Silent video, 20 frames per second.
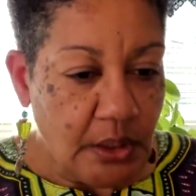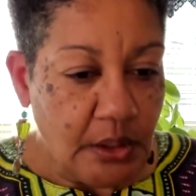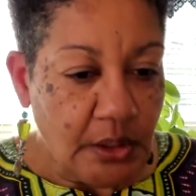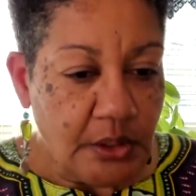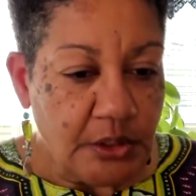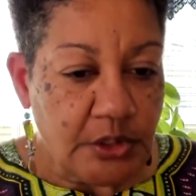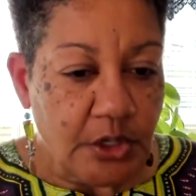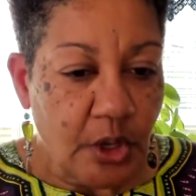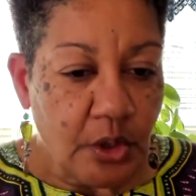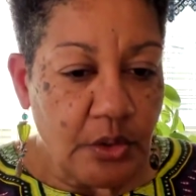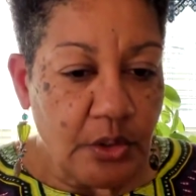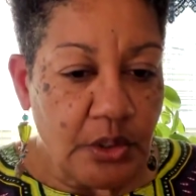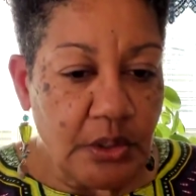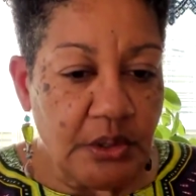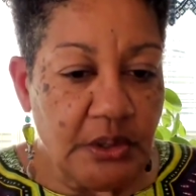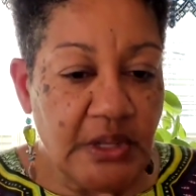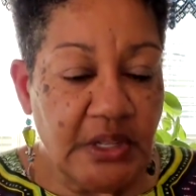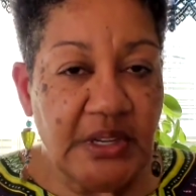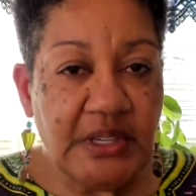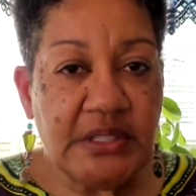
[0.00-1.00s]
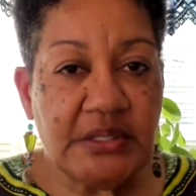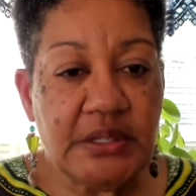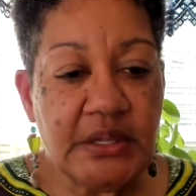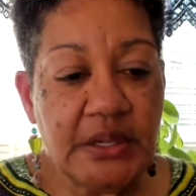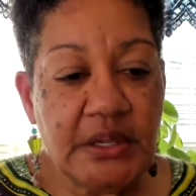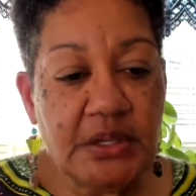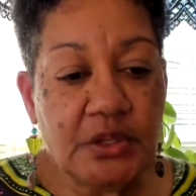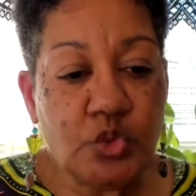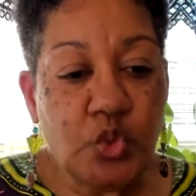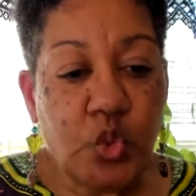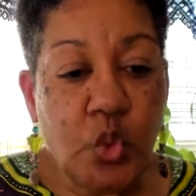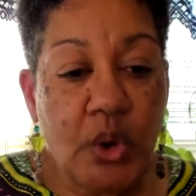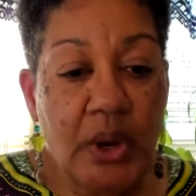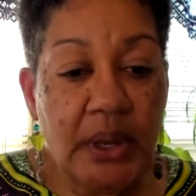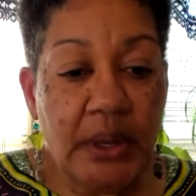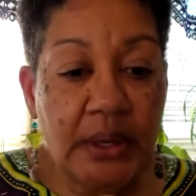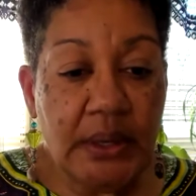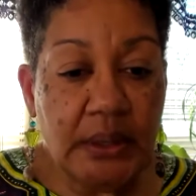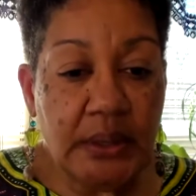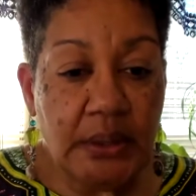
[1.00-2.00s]
so this is
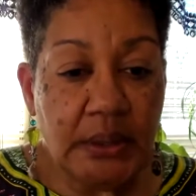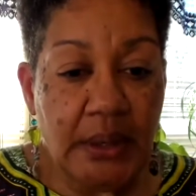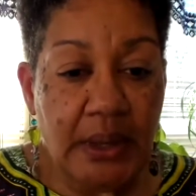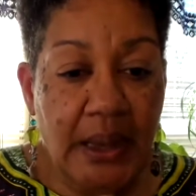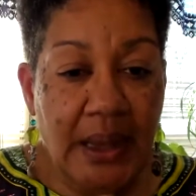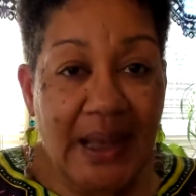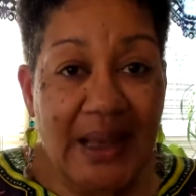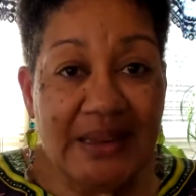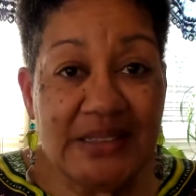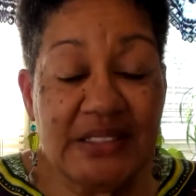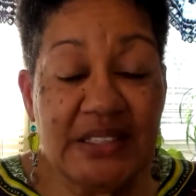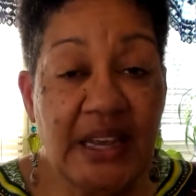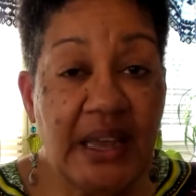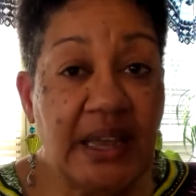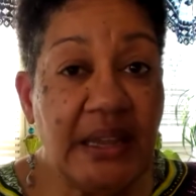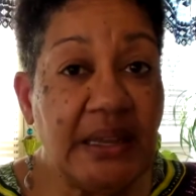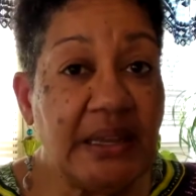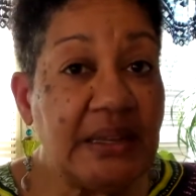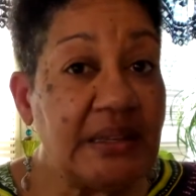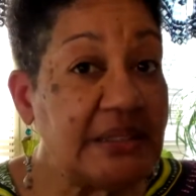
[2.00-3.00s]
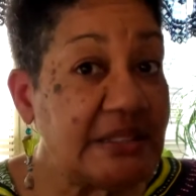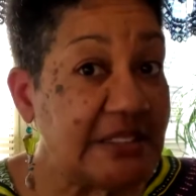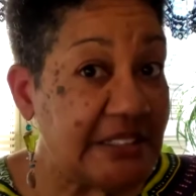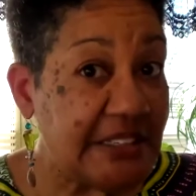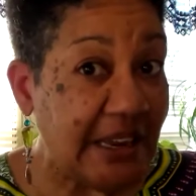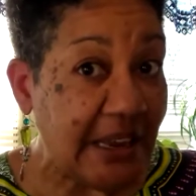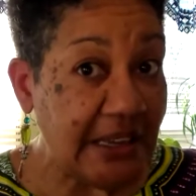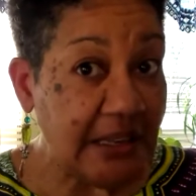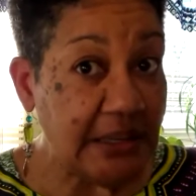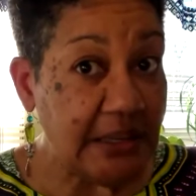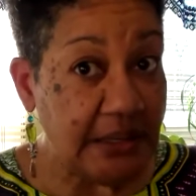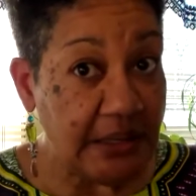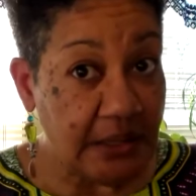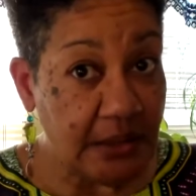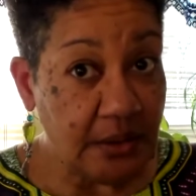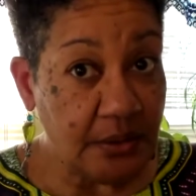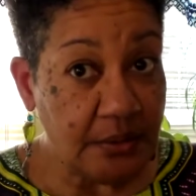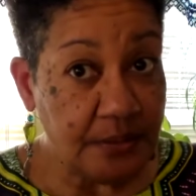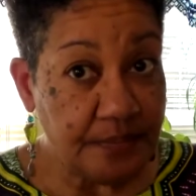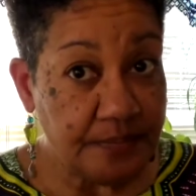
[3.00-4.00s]
what I take daily,
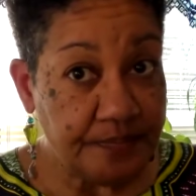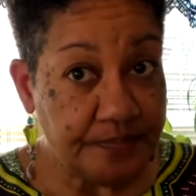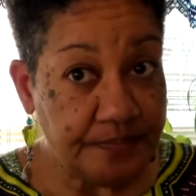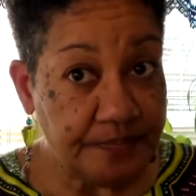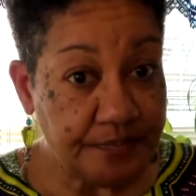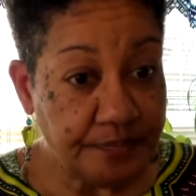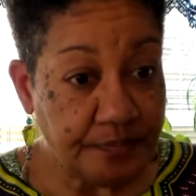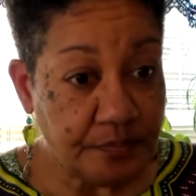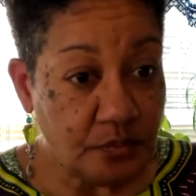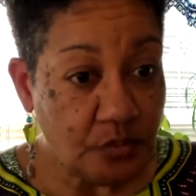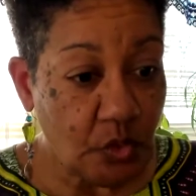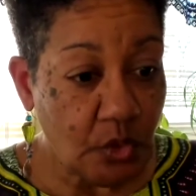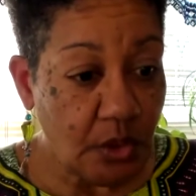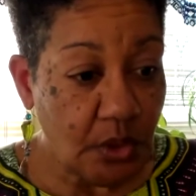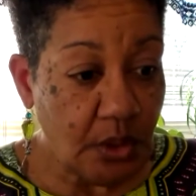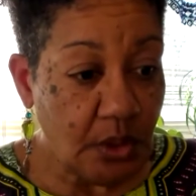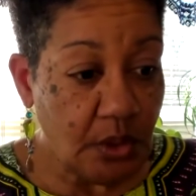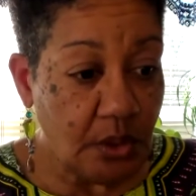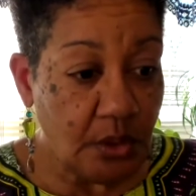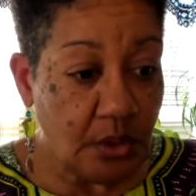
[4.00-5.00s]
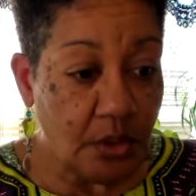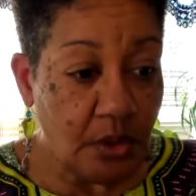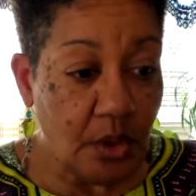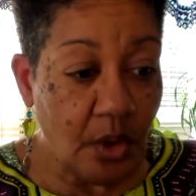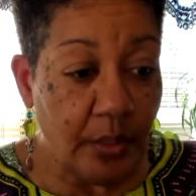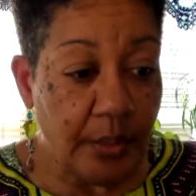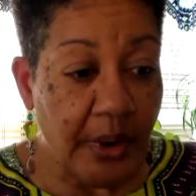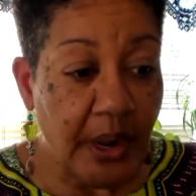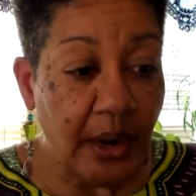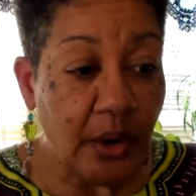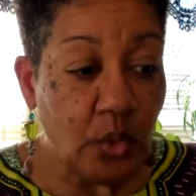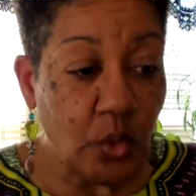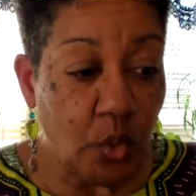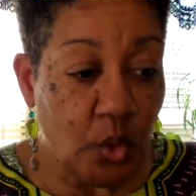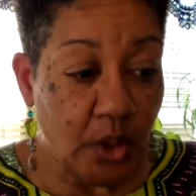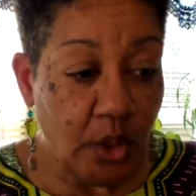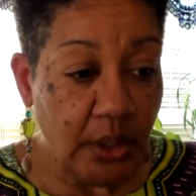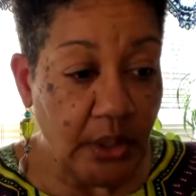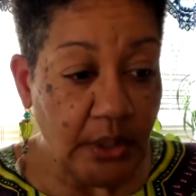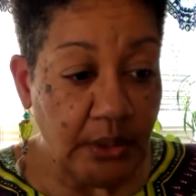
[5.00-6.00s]
no matter
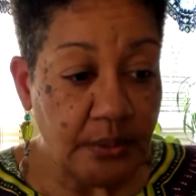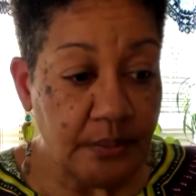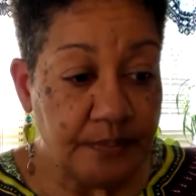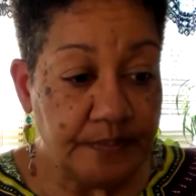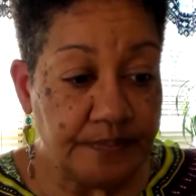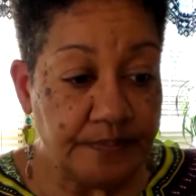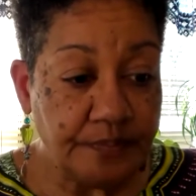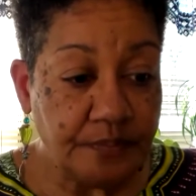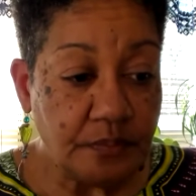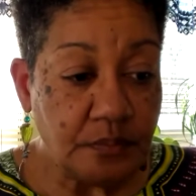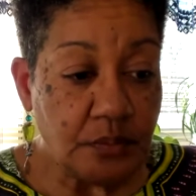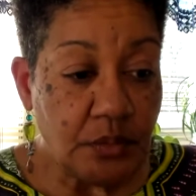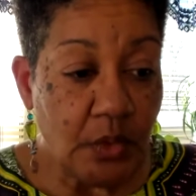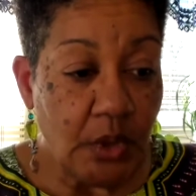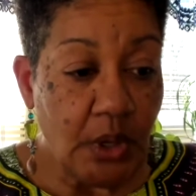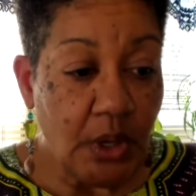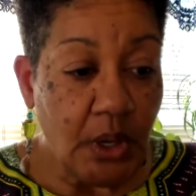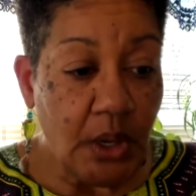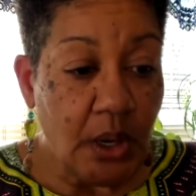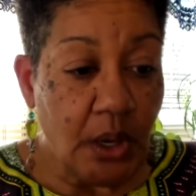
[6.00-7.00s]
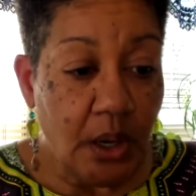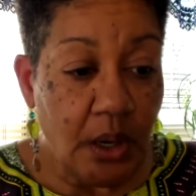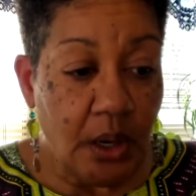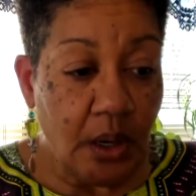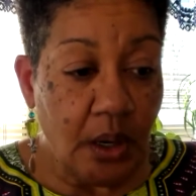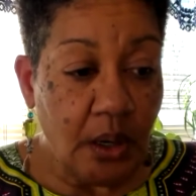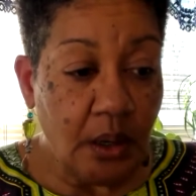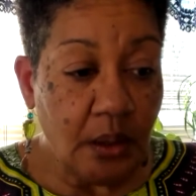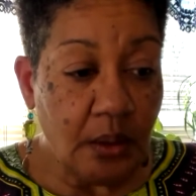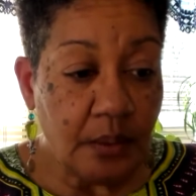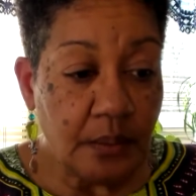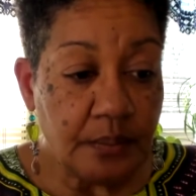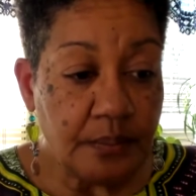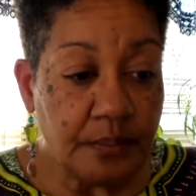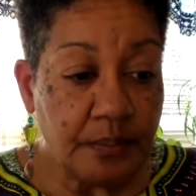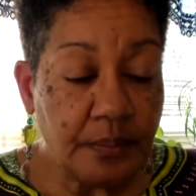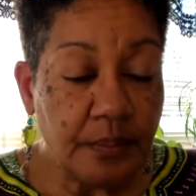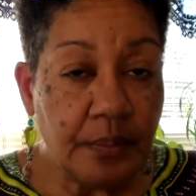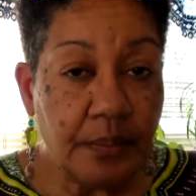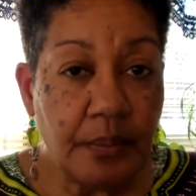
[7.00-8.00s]
what. Um,
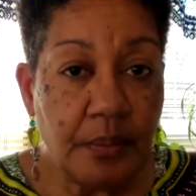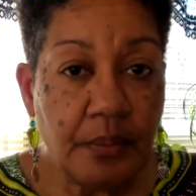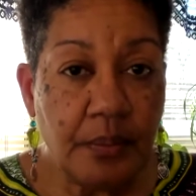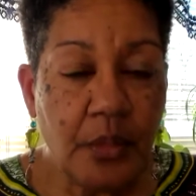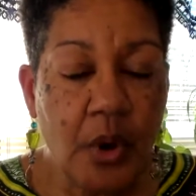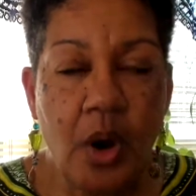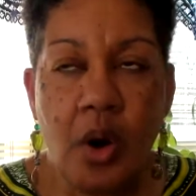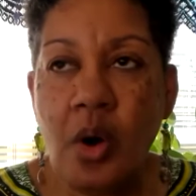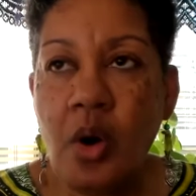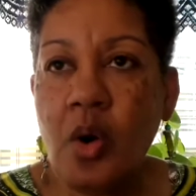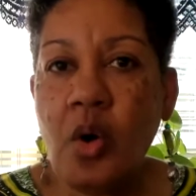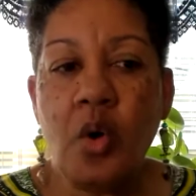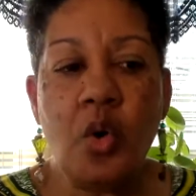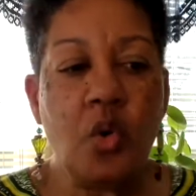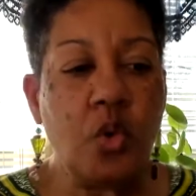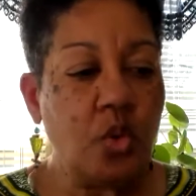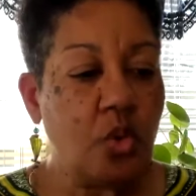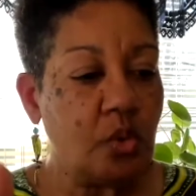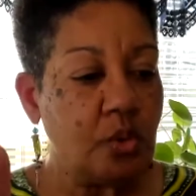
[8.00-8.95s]
oh,